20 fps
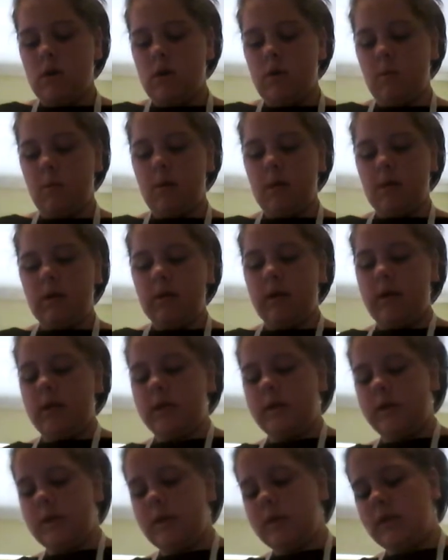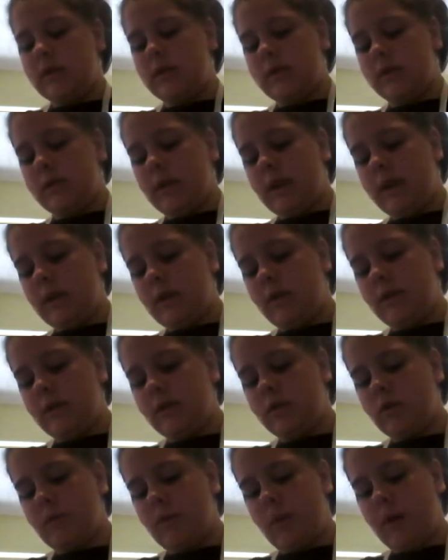Well, it does stick a
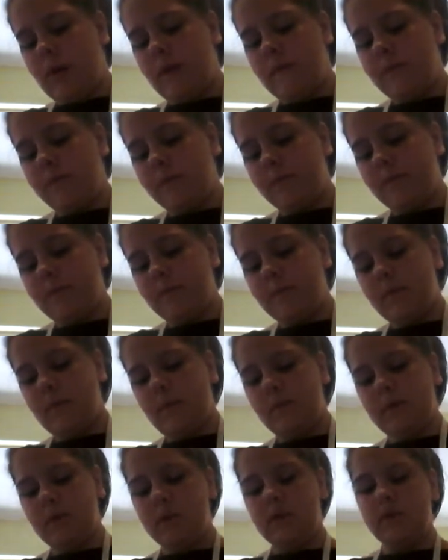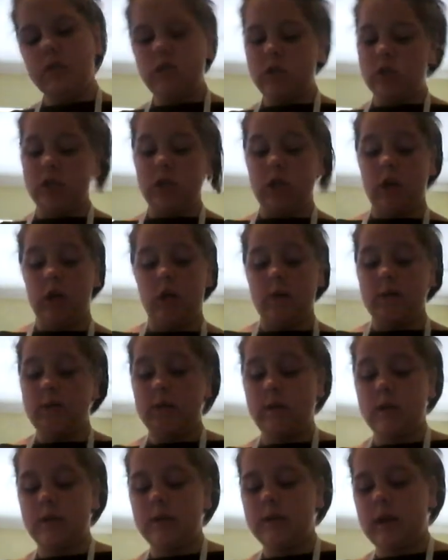little bit because it's cookie dough, it
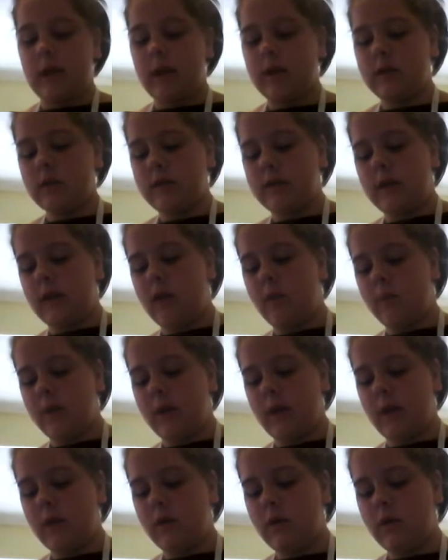sticks. Deal with it.